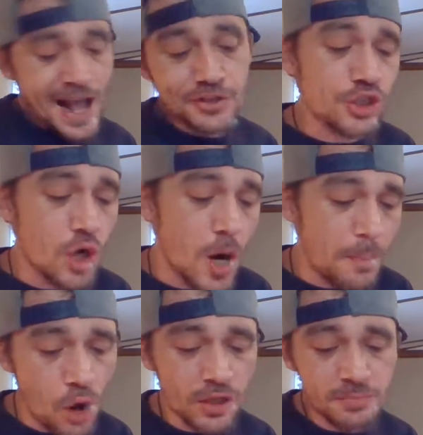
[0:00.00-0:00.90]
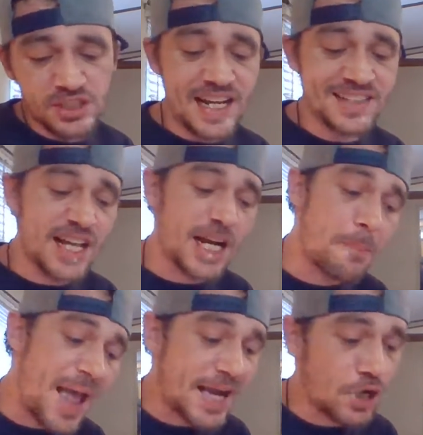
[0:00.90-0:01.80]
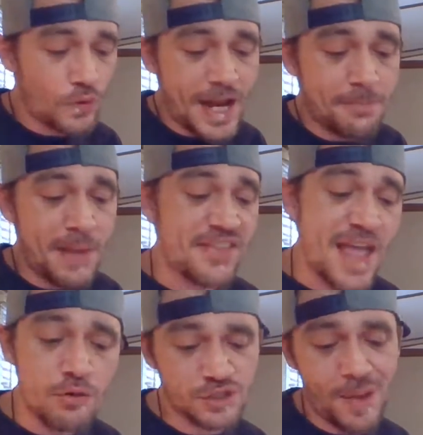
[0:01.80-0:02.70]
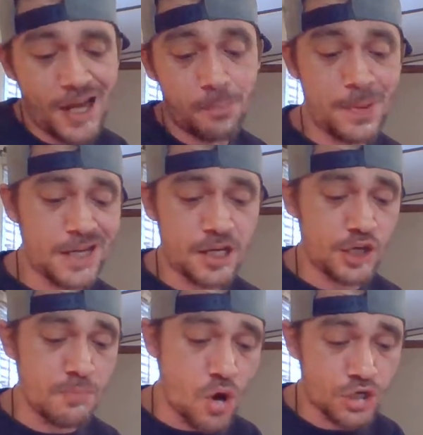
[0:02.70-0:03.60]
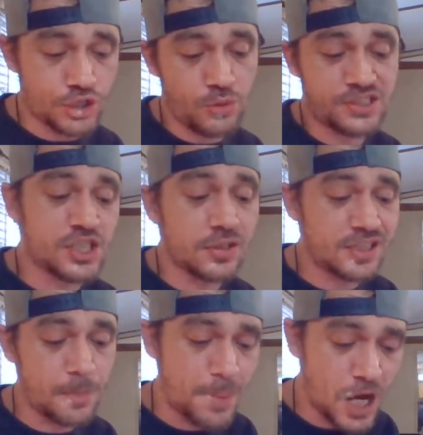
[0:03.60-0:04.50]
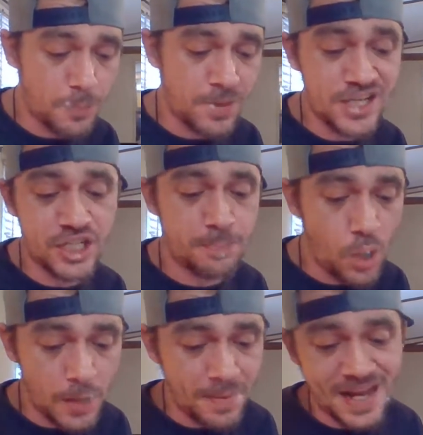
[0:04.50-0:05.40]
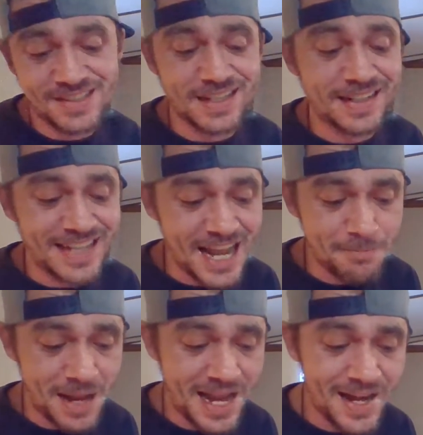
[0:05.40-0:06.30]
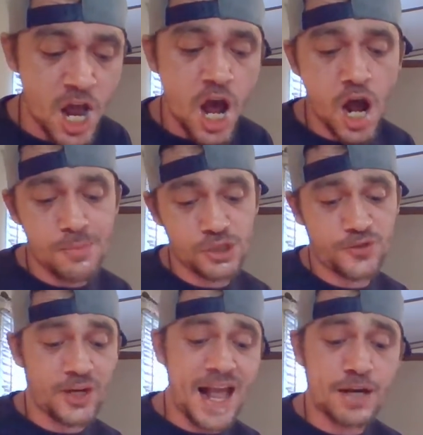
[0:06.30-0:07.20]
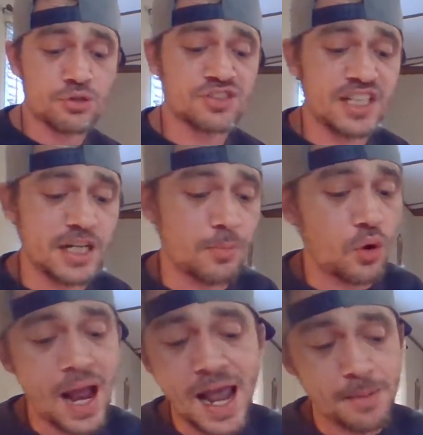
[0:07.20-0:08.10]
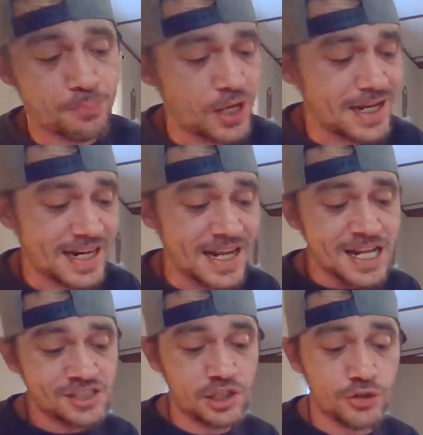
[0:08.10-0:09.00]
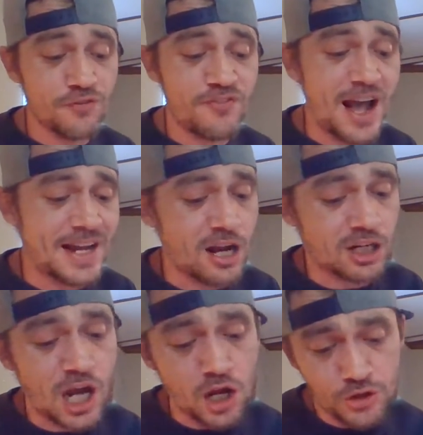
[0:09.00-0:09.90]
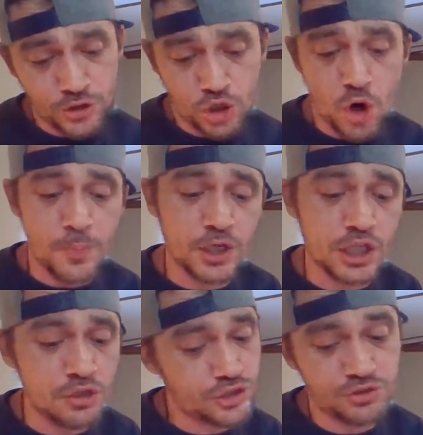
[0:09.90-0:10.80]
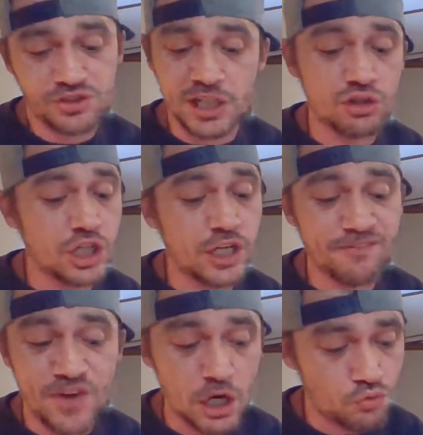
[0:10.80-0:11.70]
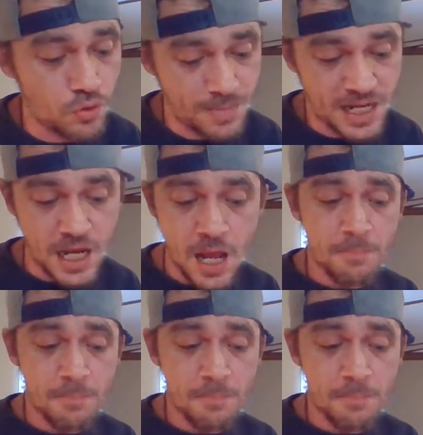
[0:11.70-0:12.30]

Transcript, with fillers: I chew up old MCs like a pack of red man. That was mighty big of you, Marshall, insulting a paraplegic boy bands and a dead man. Almost forgot Christina Mariah and Brittany. Soon you'll find out, call all your corporate goons, you still couldn't fuck with me.